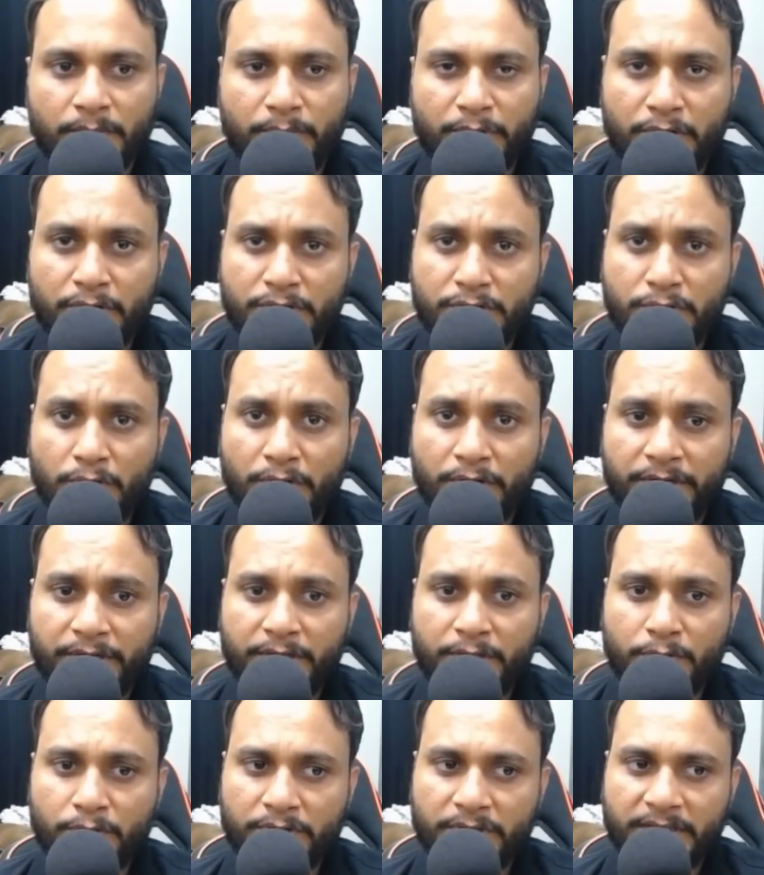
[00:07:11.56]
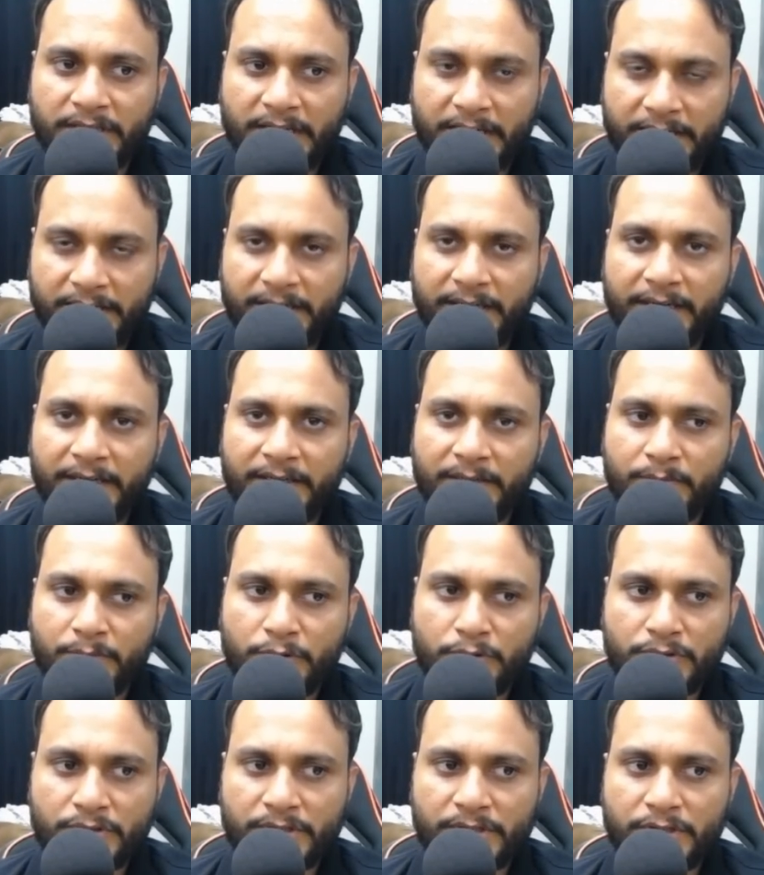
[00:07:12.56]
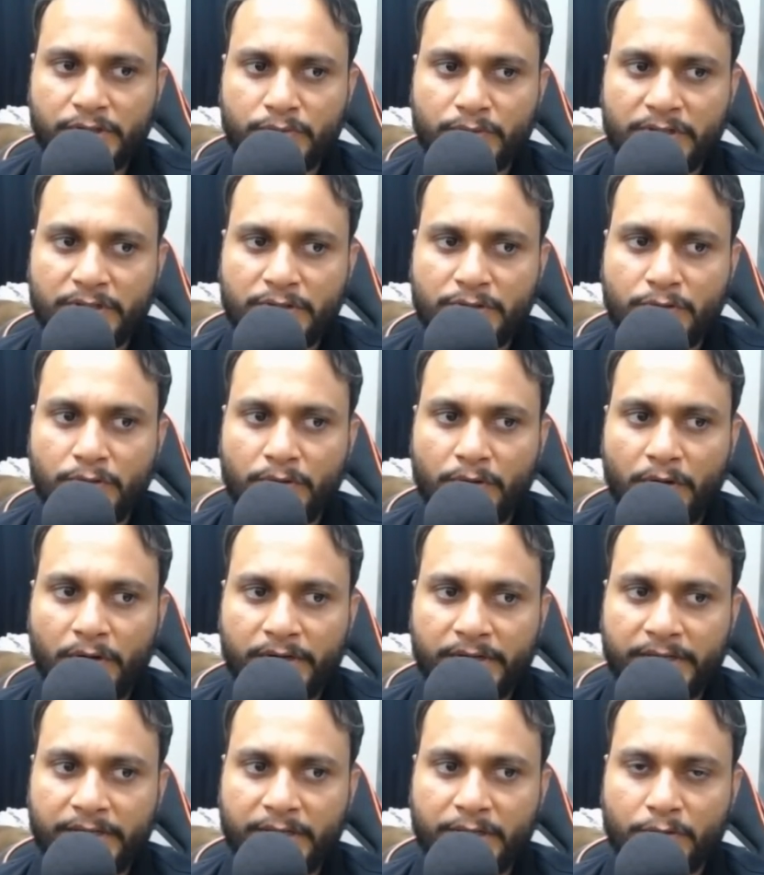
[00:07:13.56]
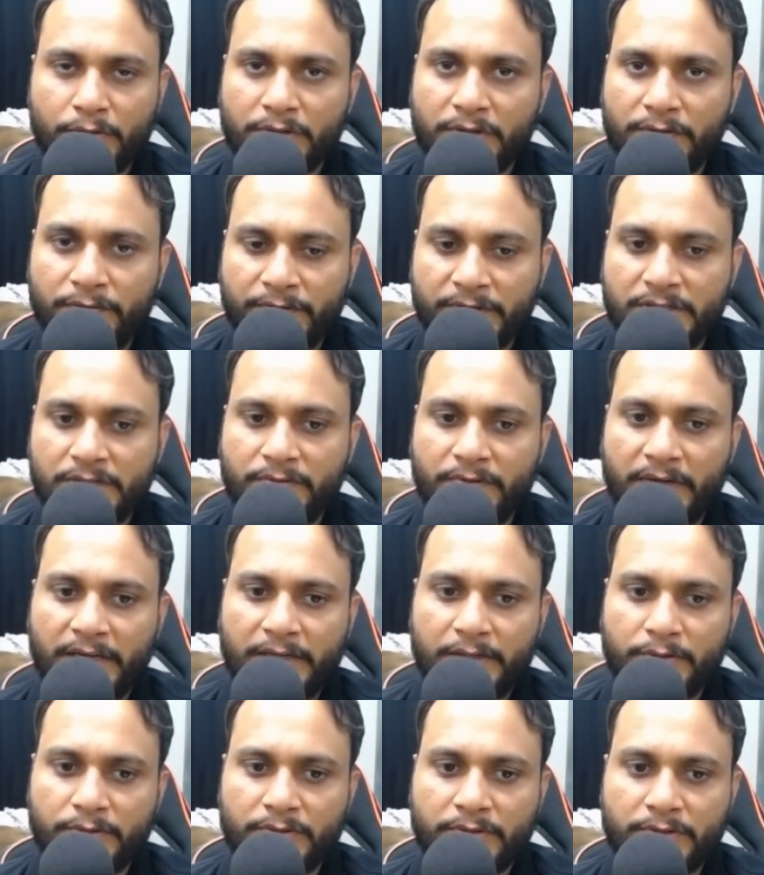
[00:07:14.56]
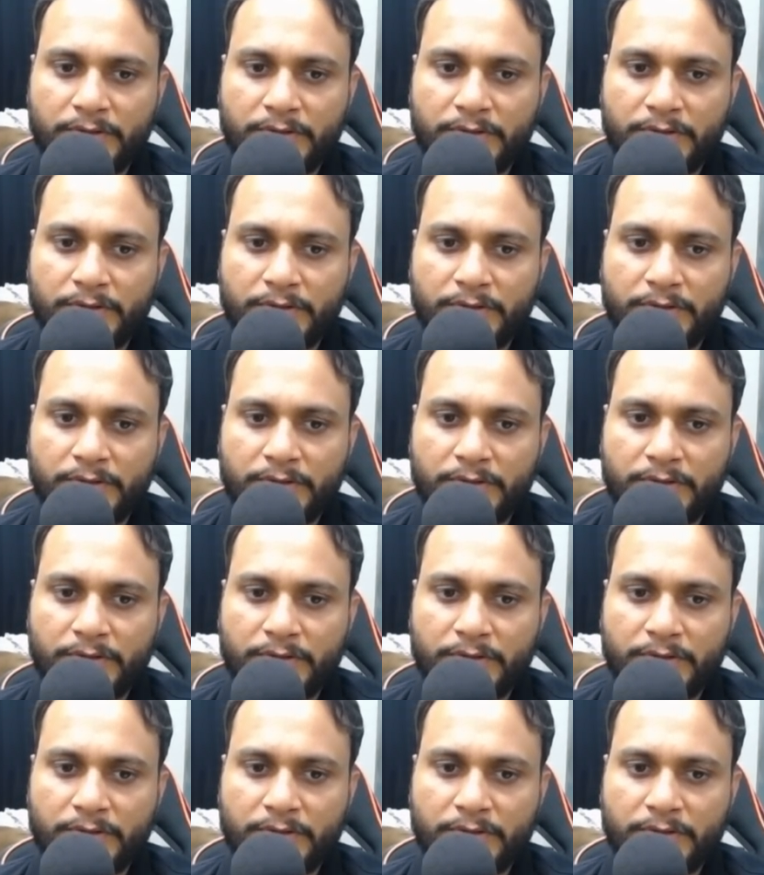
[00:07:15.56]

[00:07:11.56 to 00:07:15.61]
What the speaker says: because you already know the target item to search once you already know the first value.